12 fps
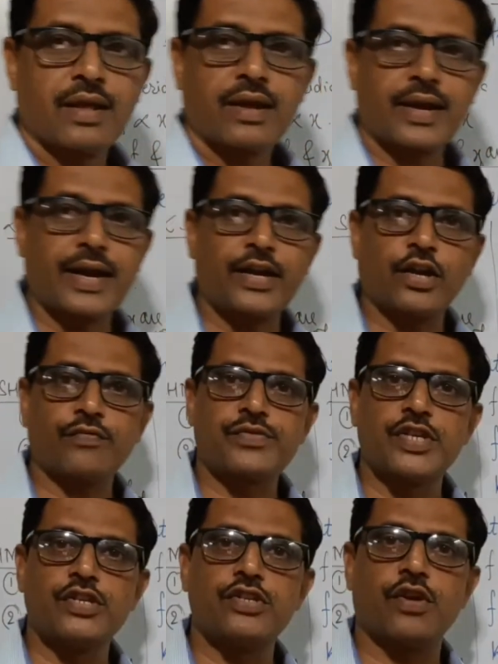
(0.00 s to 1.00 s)
Rate
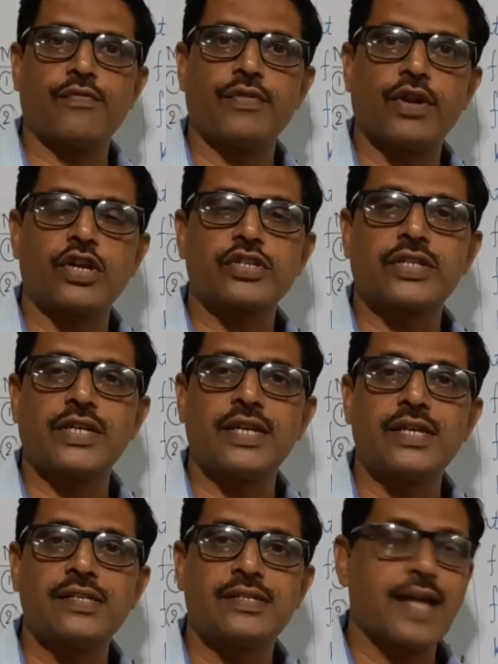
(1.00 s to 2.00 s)
of change of
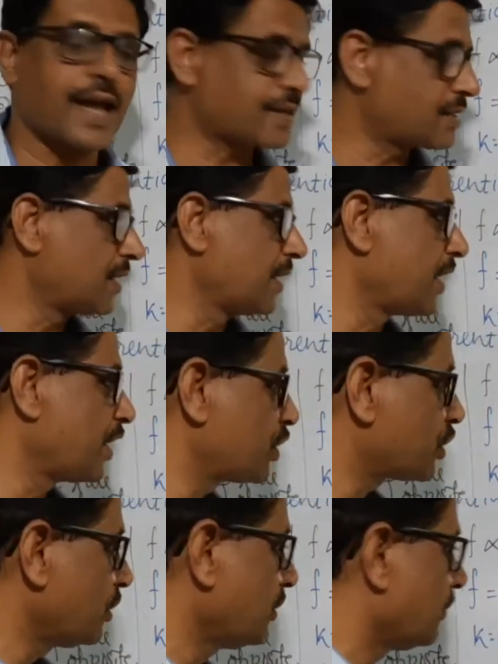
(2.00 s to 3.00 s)
velocity is the
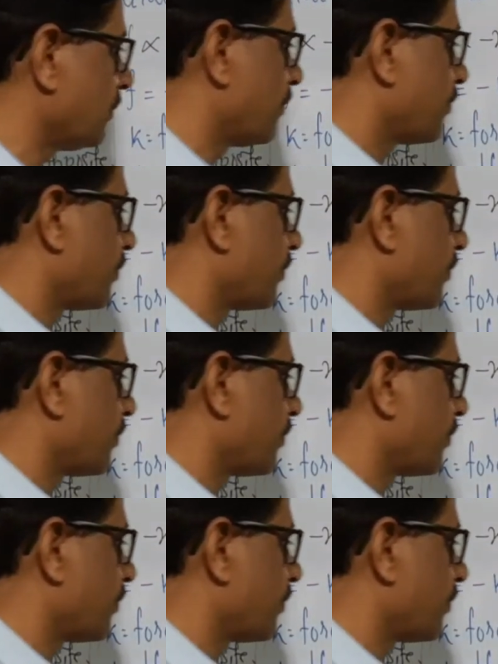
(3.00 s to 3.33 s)
acceleration,